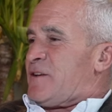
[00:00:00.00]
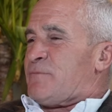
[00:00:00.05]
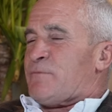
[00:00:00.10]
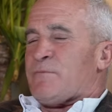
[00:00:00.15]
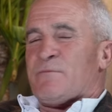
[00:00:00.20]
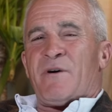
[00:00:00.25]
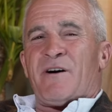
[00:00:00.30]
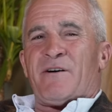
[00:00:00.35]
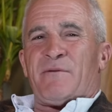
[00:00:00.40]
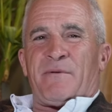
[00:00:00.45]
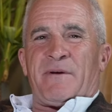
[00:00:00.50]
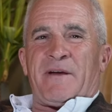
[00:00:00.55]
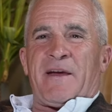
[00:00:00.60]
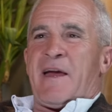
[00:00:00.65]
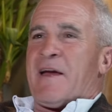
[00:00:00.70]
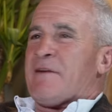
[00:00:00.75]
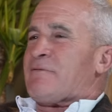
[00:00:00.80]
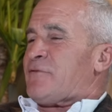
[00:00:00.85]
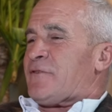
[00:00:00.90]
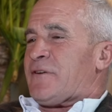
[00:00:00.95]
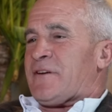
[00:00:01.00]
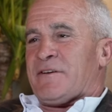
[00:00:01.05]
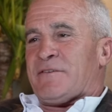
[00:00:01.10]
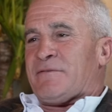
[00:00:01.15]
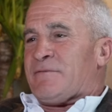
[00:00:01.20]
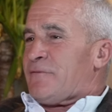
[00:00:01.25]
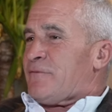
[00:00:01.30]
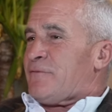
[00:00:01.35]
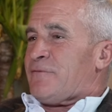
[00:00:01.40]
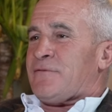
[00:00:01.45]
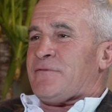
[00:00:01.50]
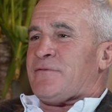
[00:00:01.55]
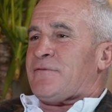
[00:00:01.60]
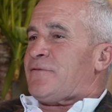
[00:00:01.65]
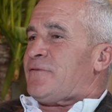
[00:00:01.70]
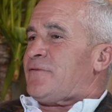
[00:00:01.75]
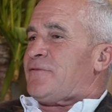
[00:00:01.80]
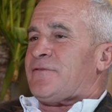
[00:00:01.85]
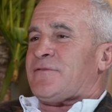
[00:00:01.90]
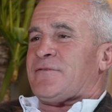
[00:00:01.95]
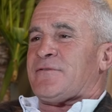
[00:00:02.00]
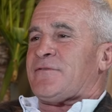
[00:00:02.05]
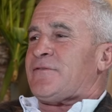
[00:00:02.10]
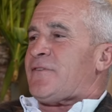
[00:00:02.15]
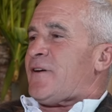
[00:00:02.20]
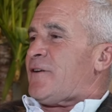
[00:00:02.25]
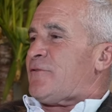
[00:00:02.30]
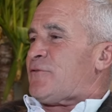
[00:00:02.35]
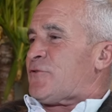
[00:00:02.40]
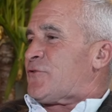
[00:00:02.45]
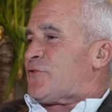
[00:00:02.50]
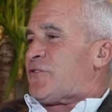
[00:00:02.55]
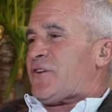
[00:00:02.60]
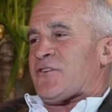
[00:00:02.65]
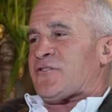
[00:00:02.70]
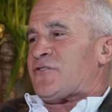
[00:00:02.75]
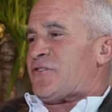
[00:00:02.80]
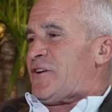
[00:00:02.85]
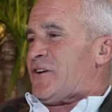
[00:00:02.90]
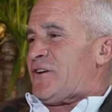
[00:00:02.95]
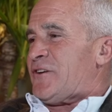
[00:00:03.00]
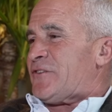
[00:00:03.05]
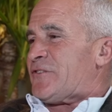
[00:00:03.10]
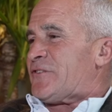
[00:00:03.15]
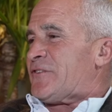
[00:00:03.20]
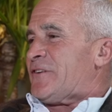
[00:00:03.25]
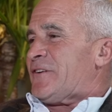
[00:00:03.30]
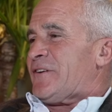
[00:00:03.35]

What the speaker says: might be every 5 or 6 years.